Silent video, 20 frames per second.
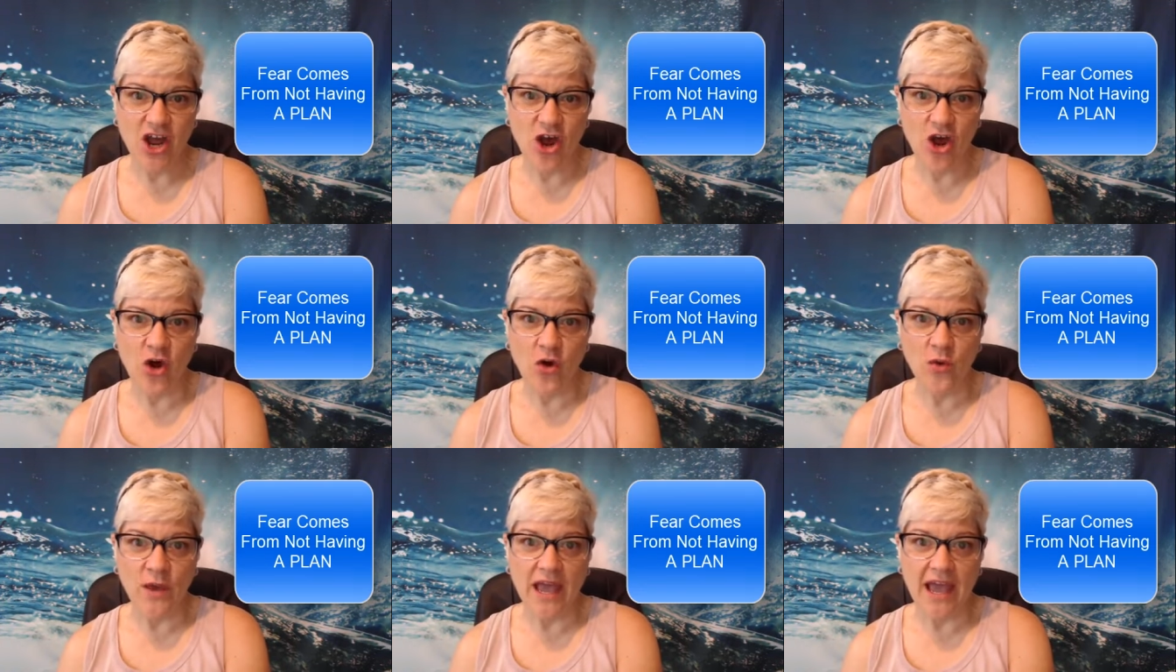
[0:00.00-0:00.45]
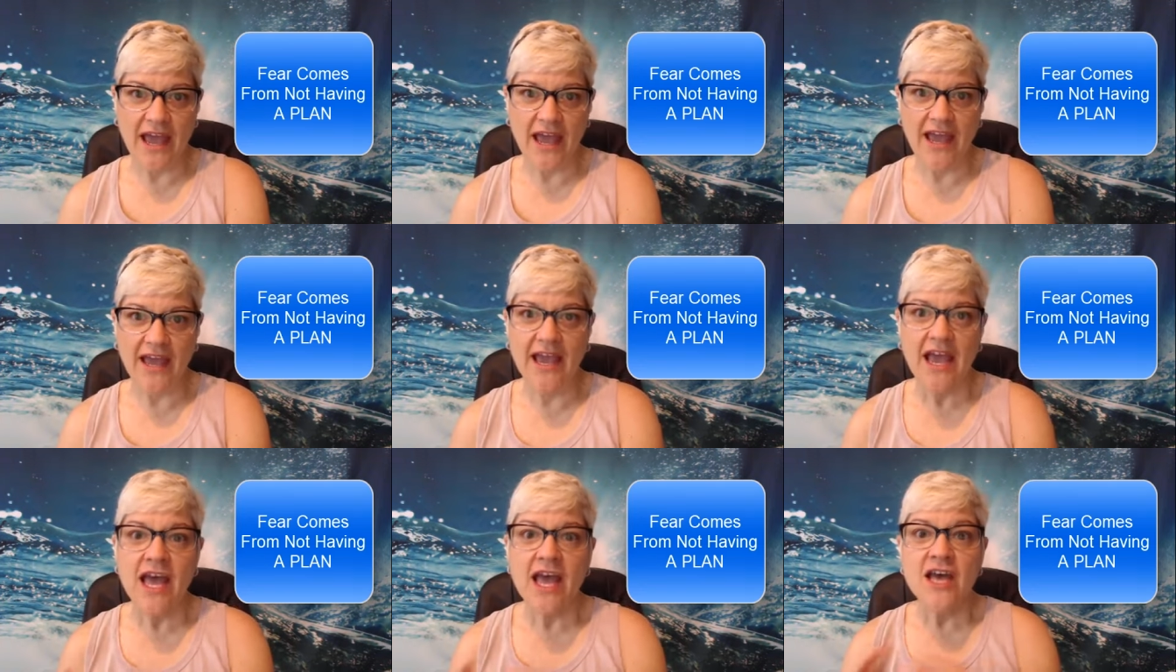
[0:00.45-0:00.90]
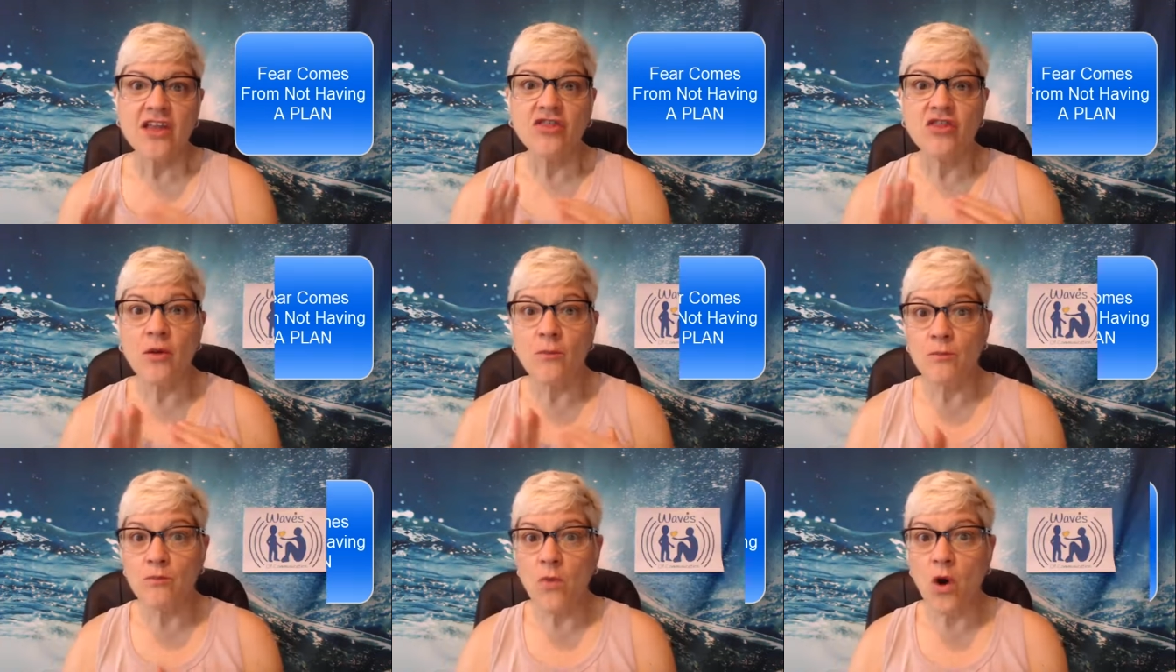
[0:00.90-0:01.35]
Okay.
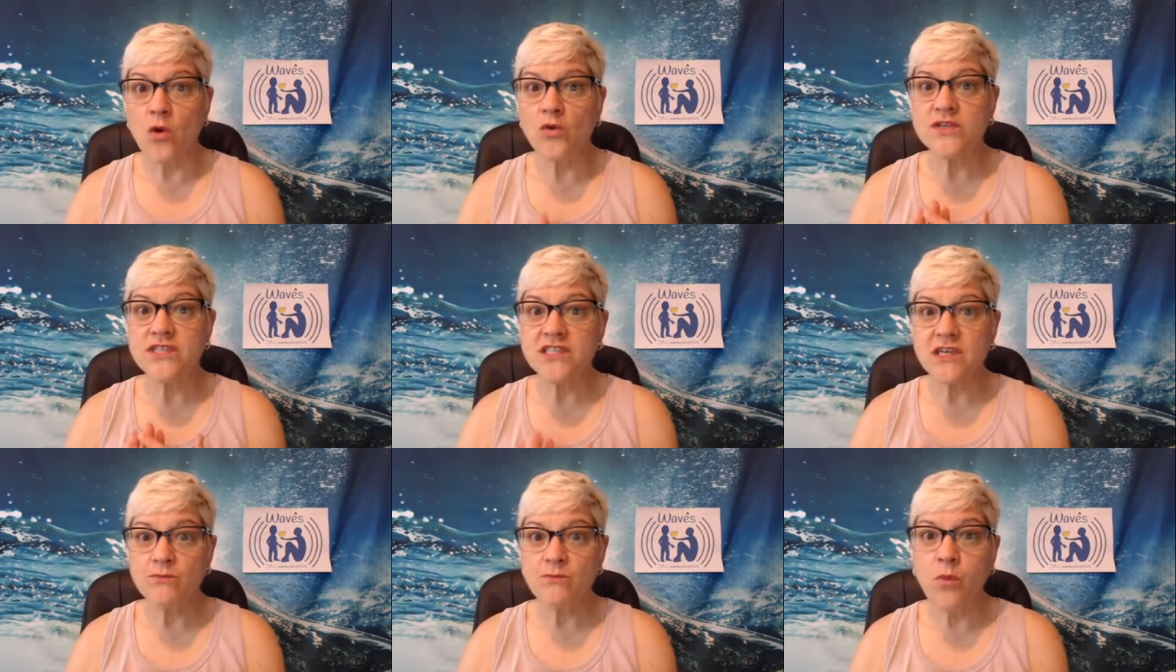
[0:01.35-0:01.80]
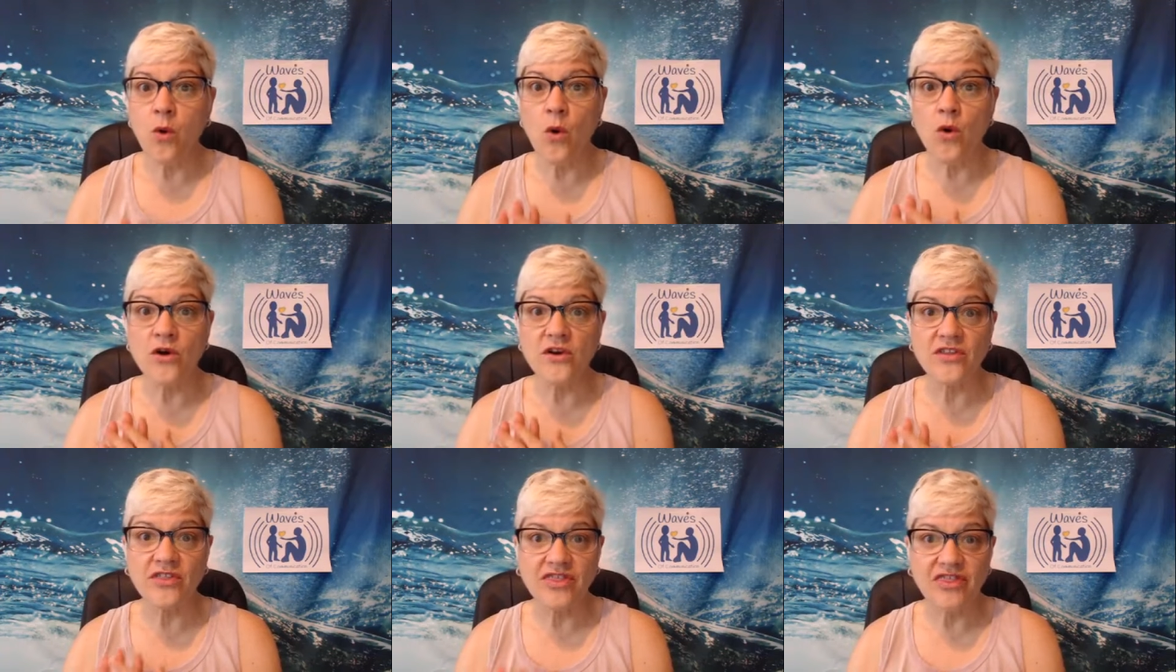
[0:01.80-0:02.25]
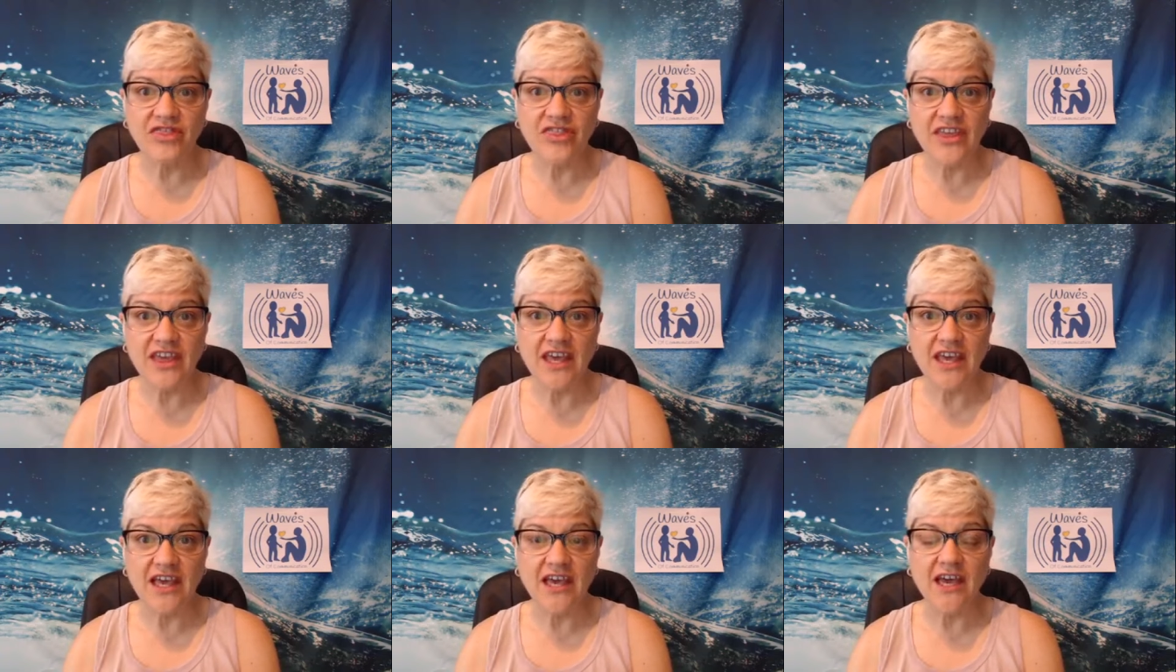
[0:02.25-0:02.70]
The most important
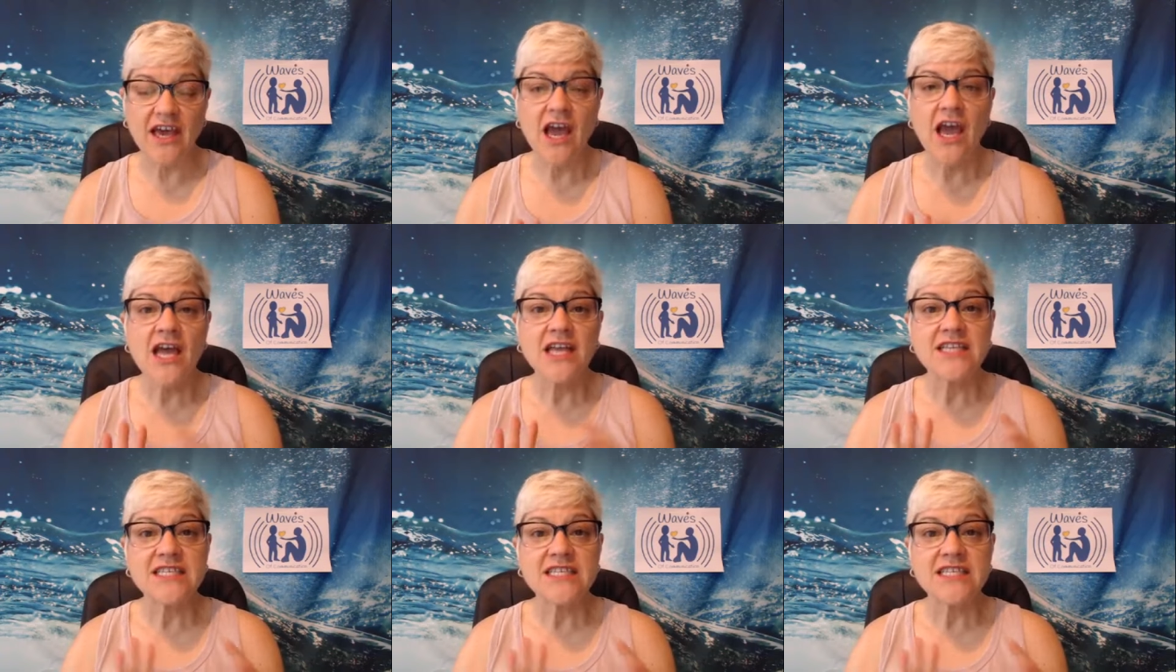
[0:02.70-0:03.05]
thing